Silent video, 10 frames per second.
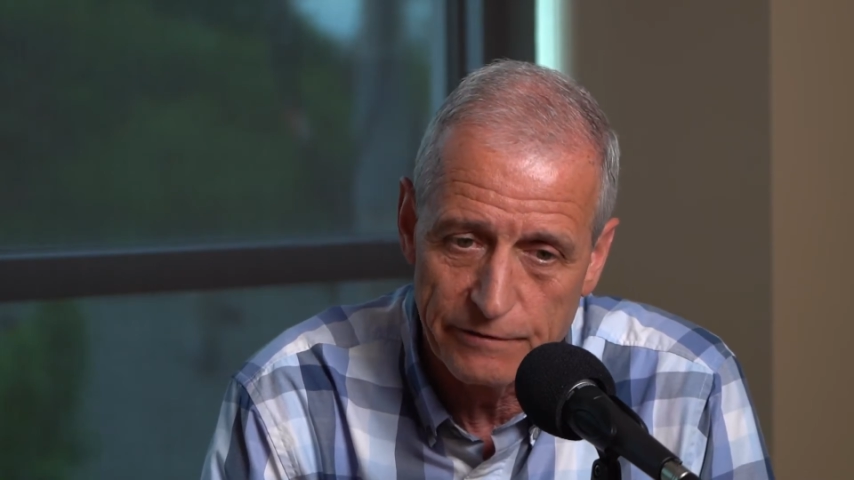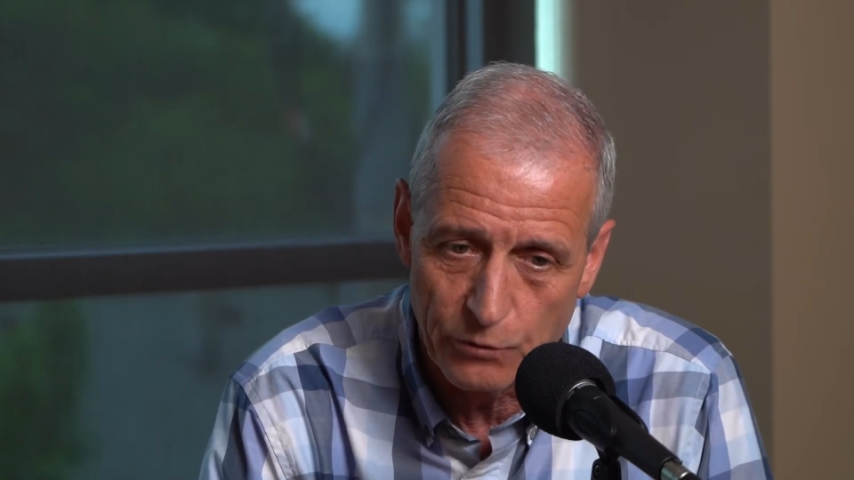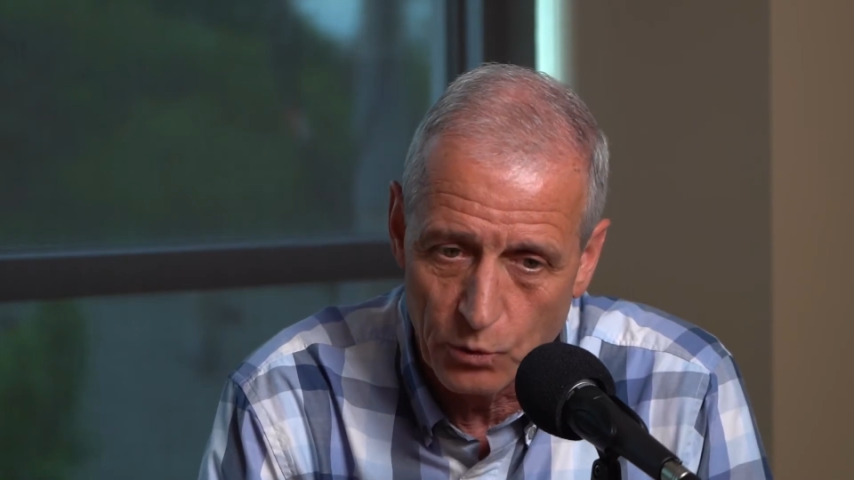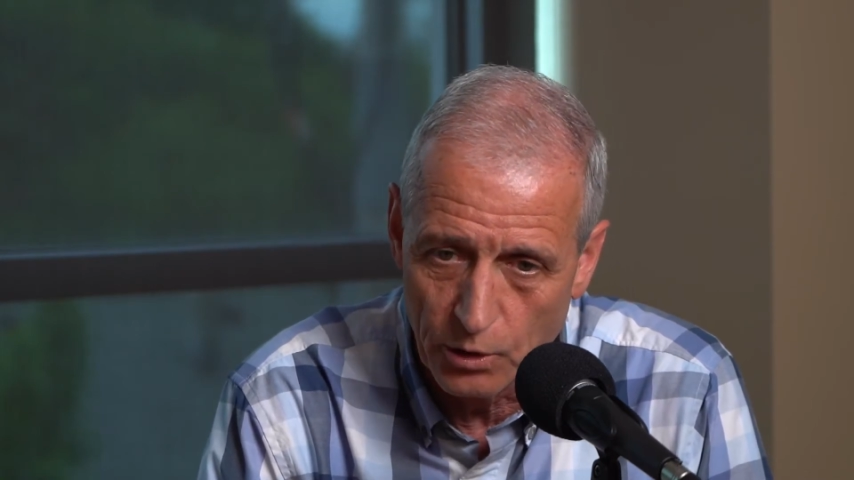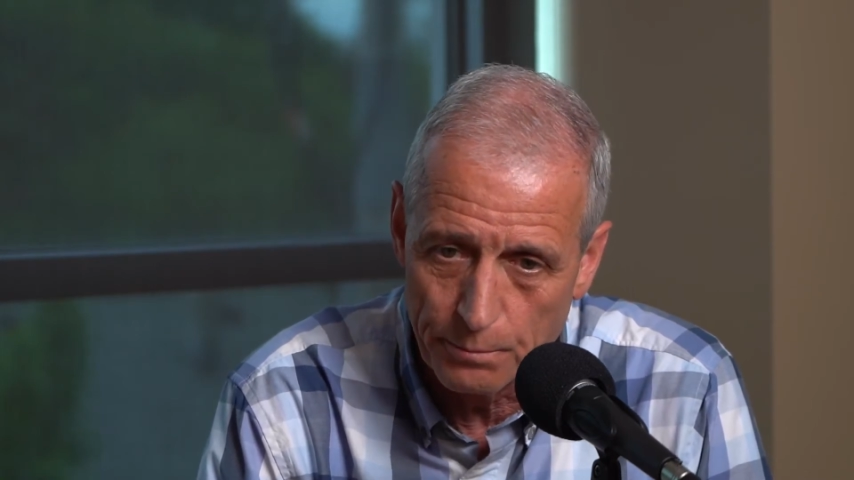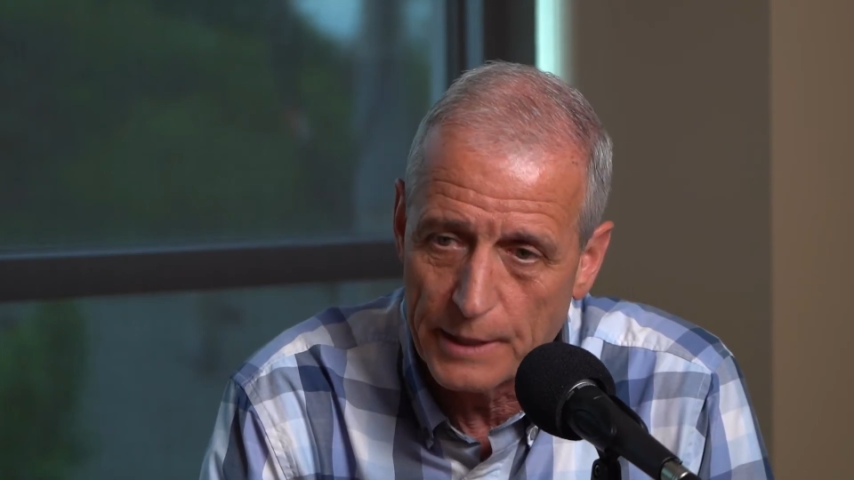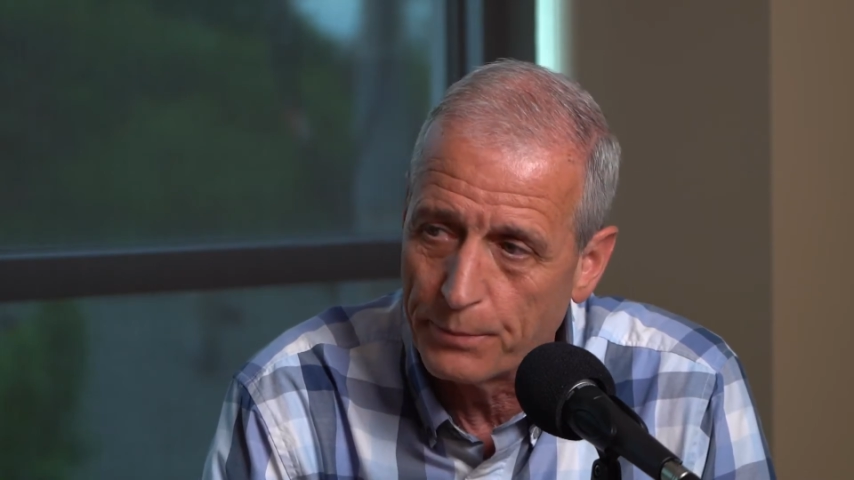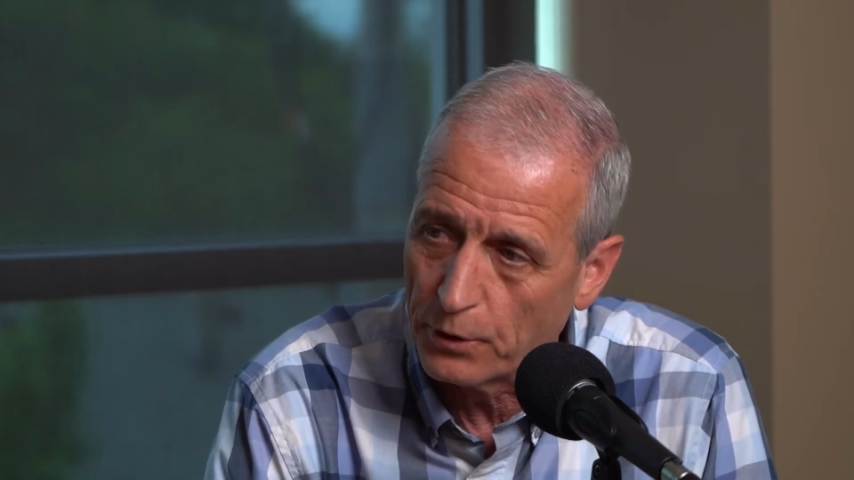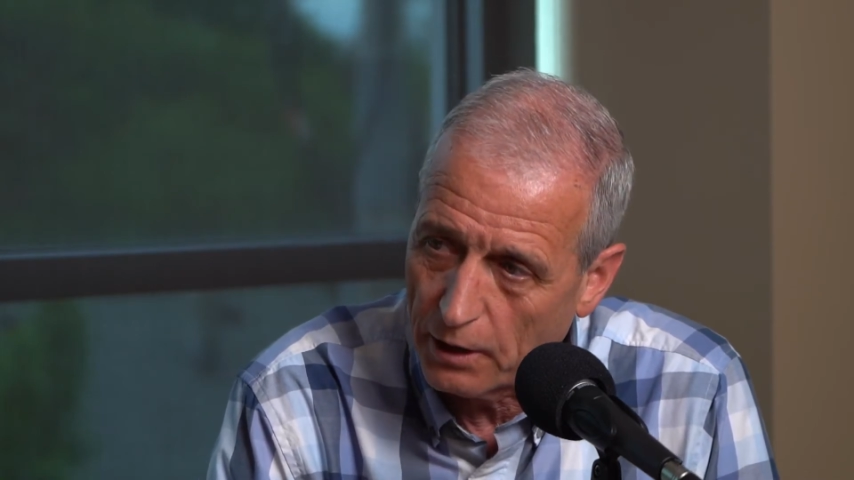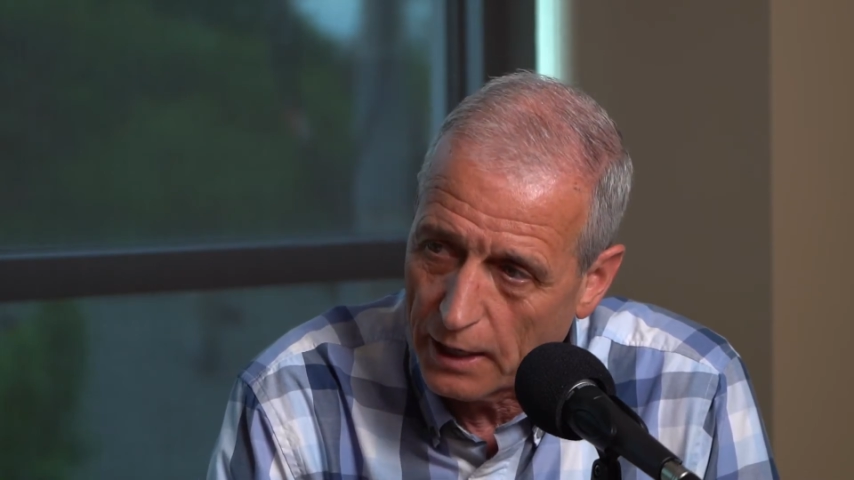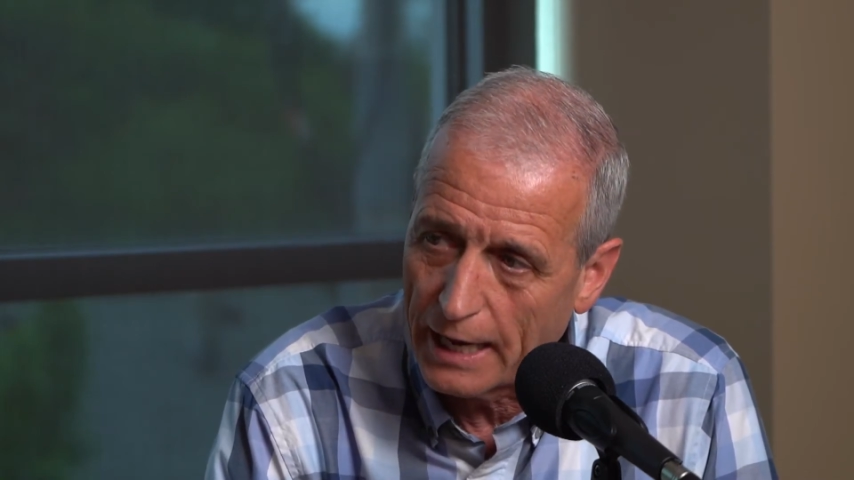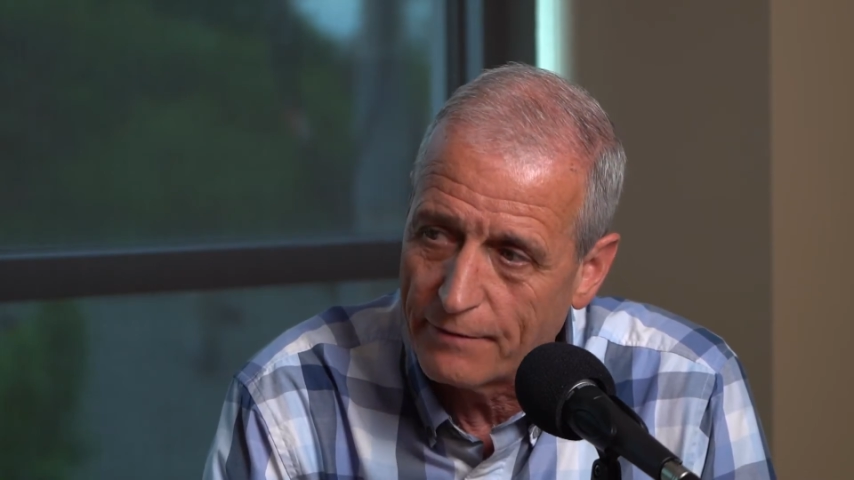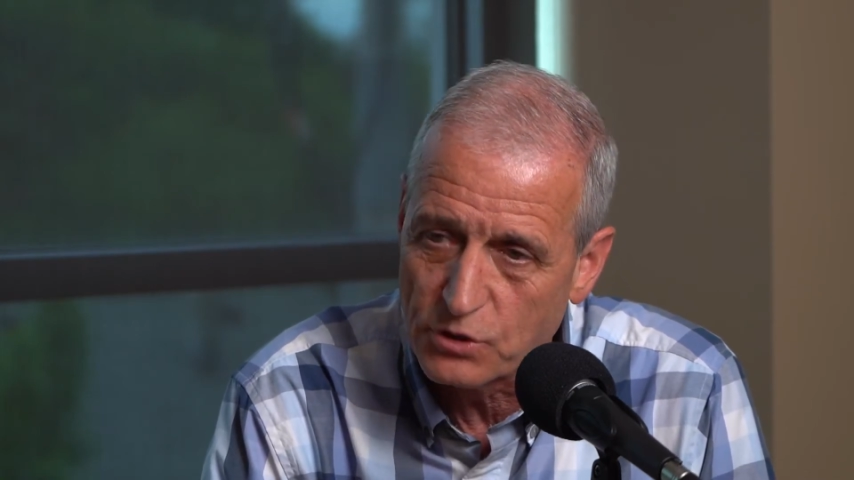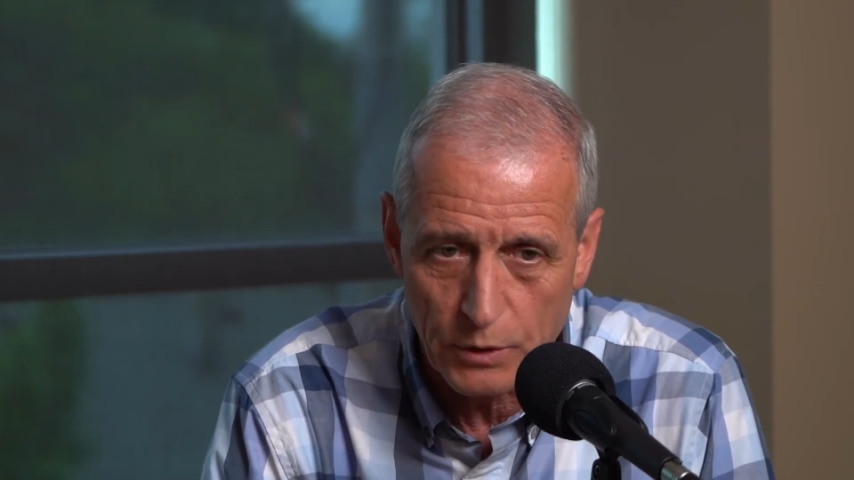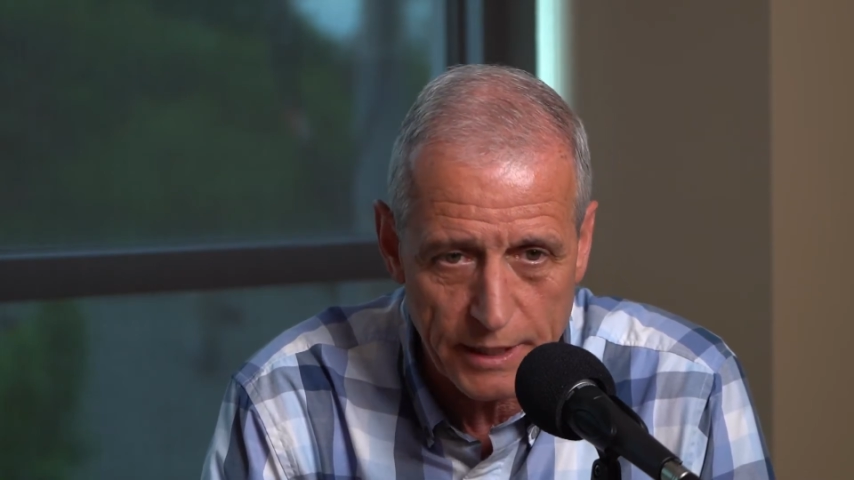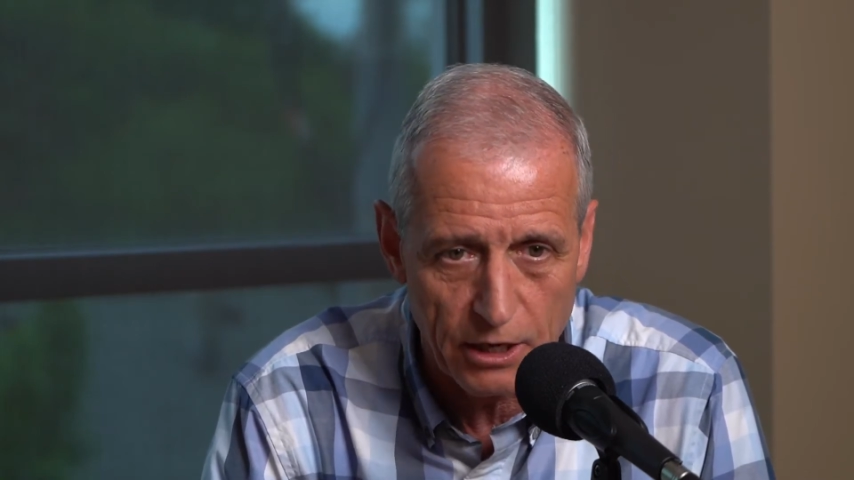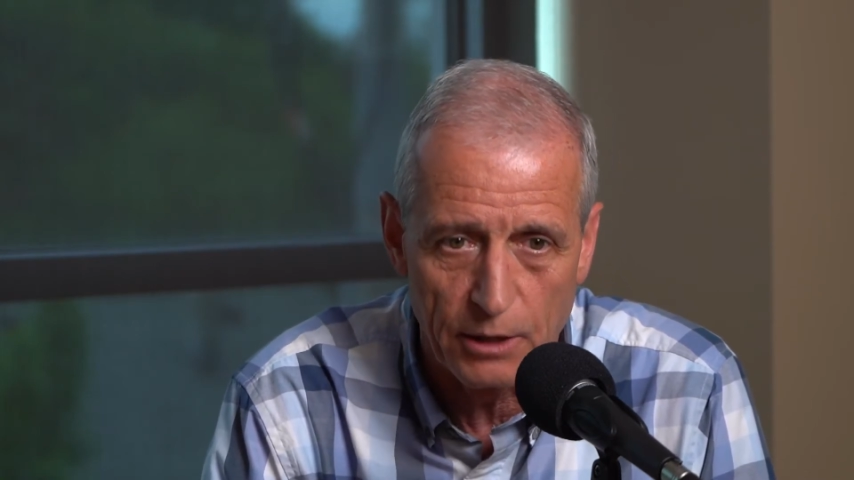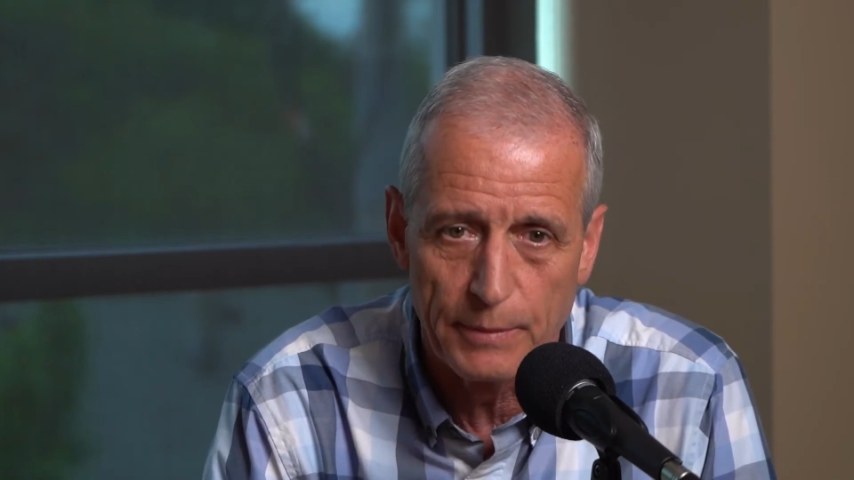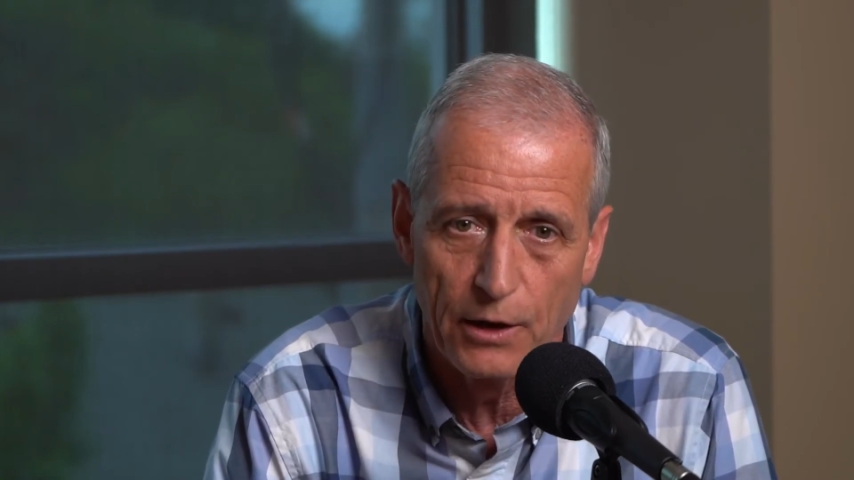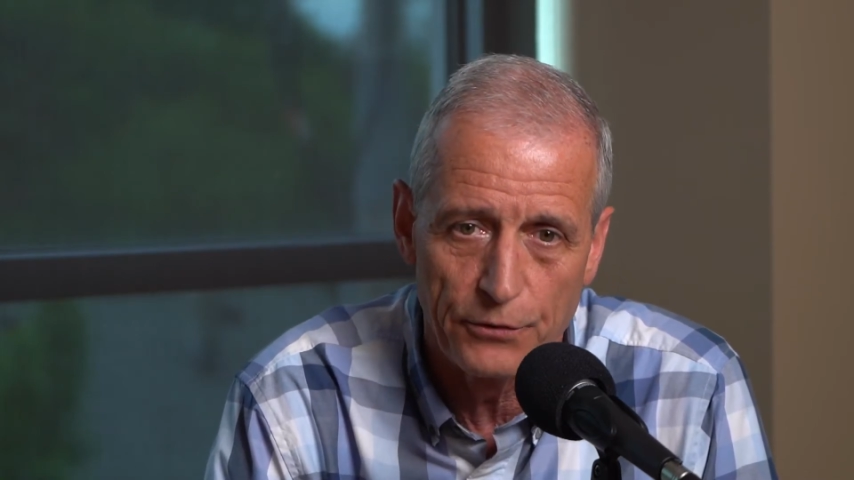for people in our lives that we care
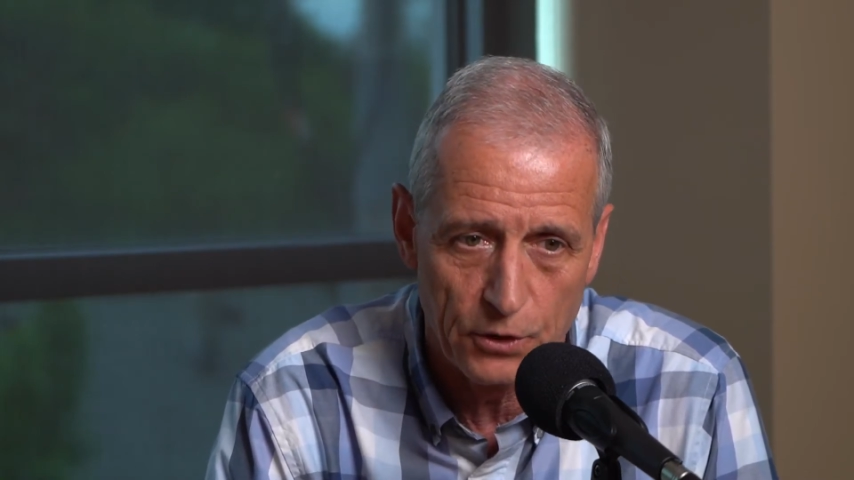about